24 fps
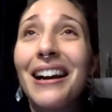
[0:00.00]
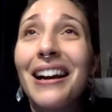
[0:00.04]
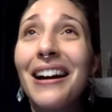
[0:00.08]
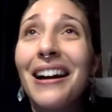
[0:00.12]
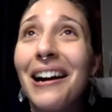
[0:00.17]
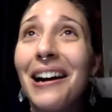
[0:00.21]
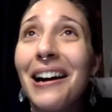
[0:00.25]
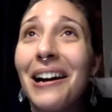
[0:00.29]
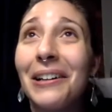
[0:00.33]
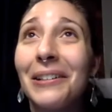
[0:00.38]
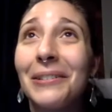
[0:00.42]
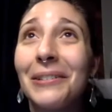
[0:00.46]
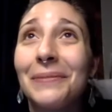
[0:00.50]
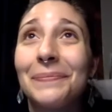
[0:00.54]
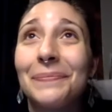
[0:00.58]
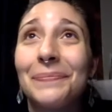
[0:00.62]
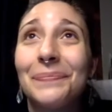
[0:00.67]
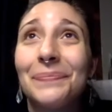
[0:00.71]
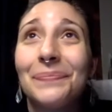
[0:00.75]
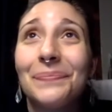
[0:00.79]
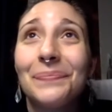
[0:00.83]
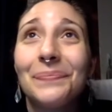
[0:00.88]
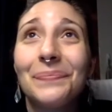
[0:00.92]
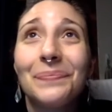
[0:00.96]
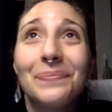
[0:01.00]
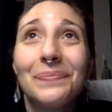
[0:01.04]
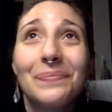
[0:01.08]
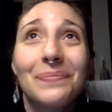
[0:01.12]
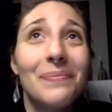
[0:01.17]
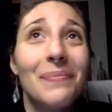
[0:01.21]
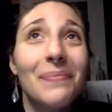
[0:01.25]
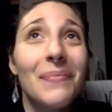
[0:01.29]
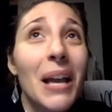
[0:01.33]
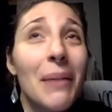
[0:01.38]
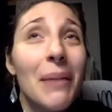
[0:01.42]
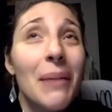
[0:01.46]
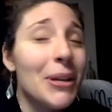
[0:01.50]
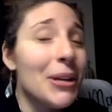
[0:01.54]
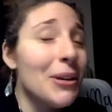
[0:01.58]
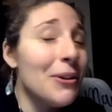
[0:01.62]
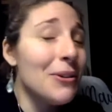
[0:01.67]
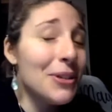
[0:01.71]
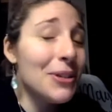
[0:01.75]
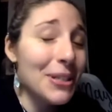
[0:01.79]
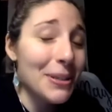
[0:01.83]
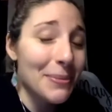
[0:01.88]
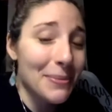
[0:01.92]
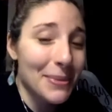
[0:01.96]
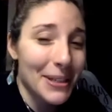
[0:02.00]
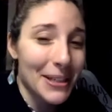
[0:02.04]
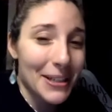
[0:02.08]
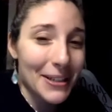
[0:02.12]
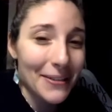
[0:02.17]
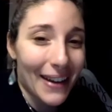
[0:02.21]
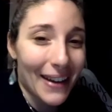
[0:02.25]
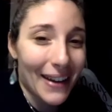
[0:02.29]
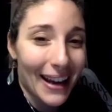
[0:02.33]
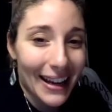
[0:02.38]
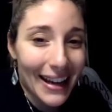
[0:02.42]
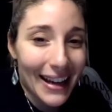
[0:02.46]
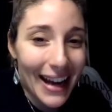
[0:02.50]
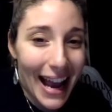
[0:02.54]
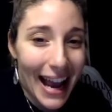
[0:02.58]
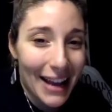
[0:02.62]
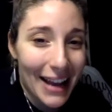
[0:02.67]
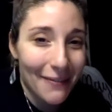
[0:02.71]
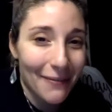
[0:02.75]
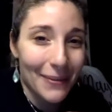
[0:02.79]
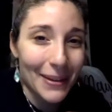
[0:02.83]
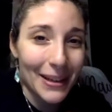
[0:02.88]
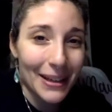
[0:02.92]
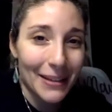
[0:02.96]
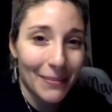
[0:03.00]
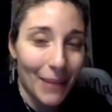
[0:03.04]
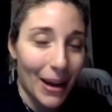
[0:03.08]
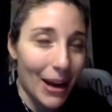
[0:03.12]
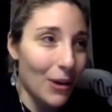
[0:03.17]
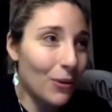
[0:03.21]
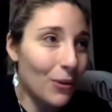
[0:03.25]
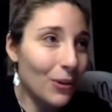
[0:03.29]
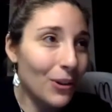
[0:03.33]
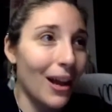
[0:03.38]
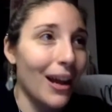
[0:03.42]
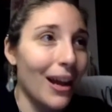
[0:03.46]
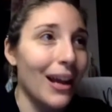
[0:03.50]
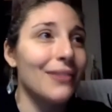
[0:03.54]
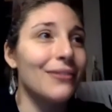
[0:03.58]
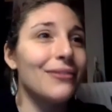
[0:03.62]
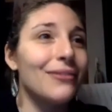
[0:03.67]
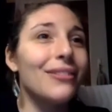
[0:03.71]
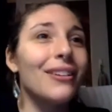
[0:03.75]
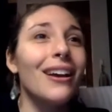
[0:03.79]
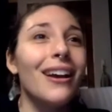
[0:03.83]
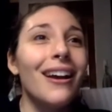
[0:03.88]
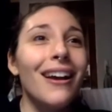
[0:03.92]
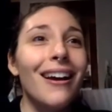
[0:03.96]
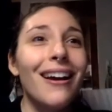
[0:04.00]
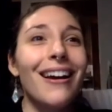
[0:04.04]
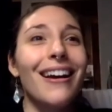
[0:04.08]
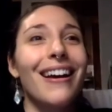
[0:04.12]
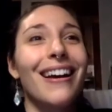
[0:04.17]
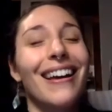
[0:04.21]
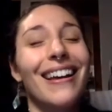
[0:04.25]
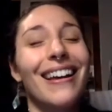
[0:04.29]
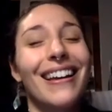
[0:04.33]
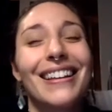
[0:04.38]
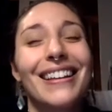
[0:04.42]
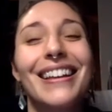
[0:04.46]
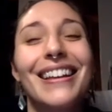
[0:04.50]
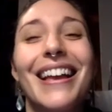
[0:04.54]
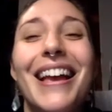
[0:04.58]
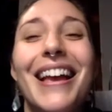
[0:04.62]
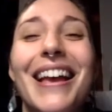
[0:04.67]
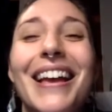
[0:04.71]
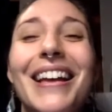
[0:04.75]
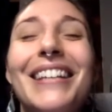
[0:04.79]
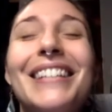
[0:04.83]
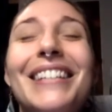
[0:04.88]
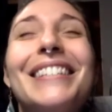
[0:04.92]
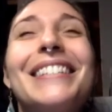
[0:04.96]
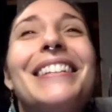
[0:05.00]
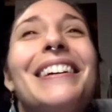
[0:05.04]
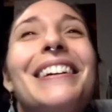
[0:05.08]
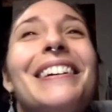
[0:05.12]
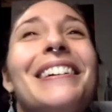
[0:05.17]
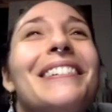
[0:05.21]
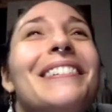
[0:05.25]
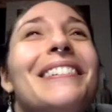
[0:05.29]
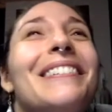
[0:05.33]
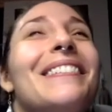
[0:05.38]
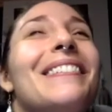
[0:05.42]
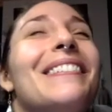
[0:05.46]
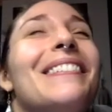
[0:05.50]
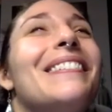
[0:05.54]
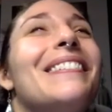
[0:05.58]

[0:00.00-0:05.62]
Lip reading: I'm a huge Simpsons fan, have been my whole life. So